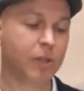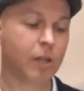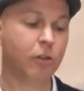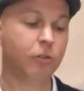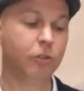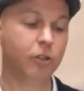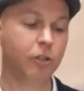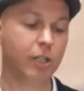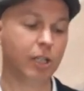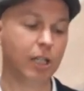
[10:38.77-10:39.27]

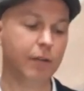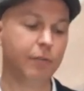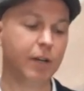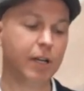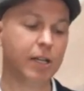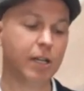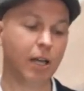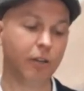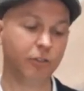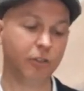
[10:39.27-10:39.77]
To deliver
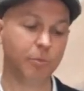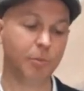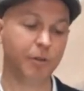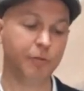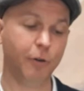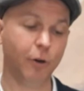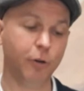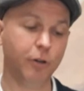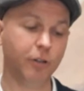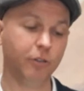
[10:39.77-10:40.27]

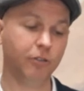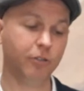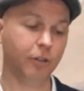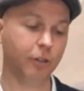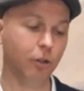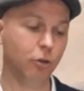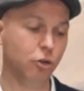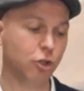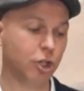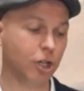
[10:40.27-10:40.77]
customer-focused
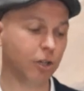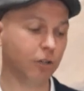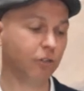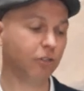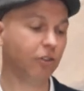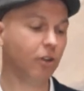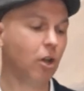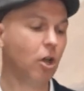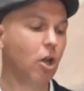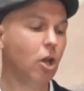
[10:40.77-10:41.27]
solutions,
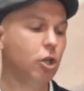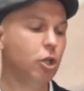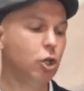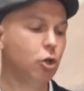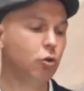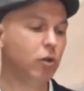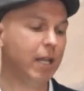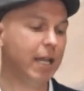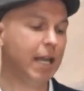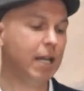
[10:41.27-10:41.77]
you
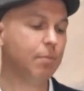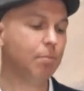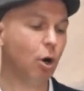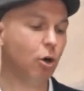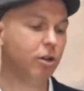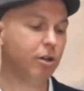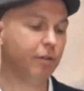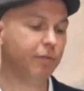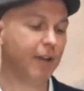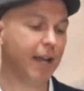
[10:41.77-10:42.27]
need
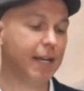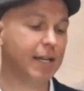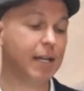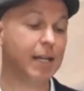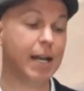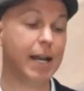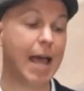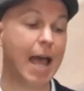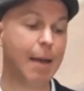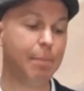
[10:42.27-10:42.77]
motivated
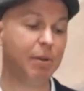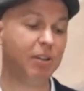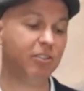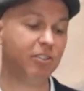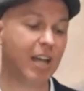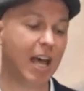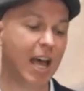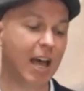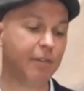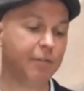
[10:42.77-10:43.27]
and happy
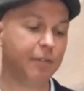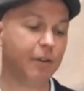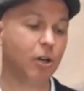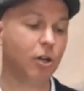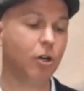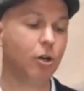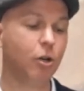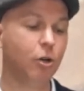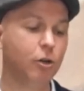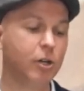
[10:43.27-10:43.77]
staff
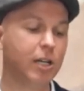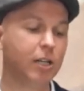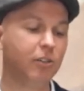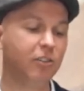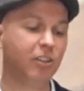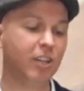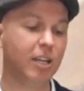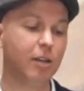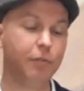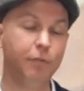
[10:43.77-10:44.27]
who can
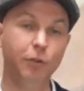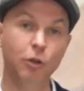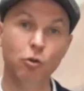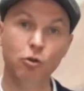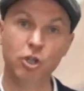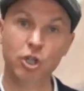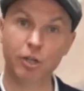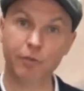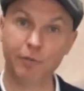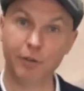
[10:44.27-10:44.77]
see a
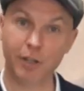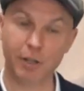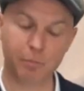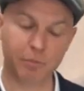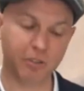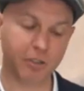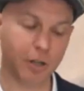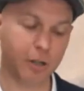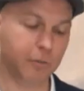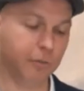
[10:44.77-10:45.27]
future for
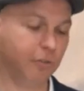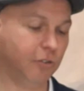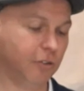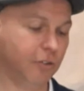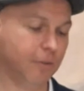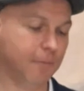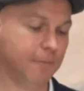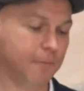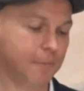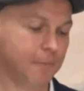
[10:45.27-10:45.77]
themselves.
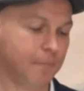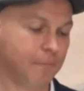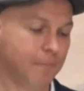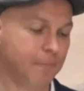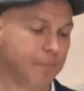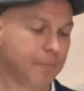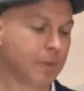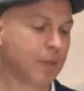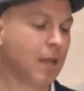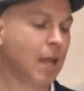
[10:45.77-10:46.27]

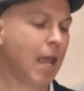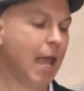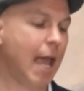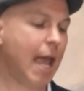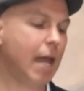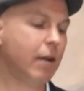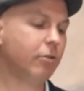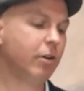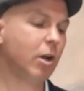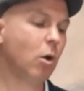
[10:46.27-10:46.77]

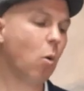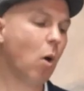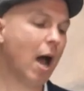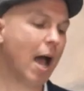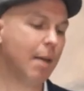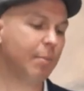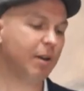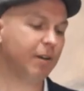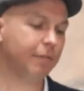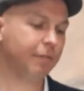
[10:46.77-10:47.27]
And
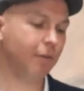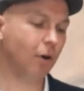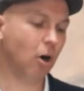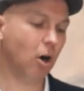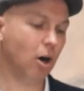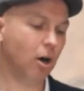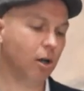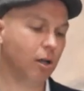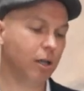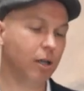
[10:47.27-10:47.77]
requirement
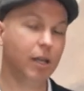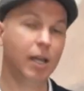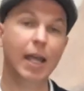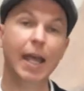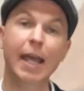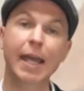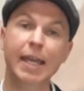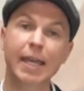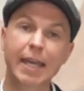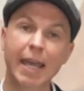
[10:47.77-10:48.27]
4,
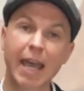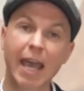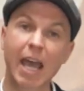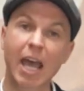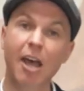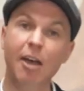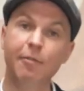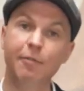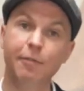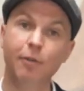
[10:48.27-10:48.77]

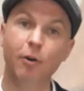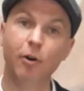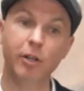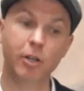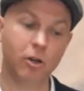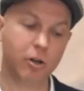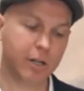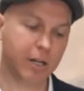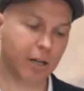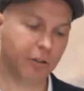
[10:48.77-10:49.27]
care for
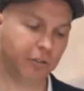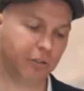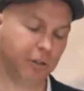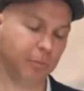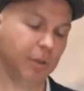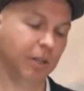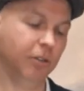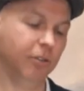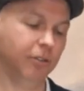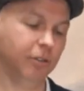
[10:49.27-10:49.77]
your
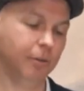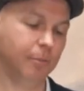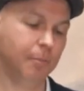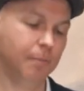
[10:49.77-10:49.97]
customers.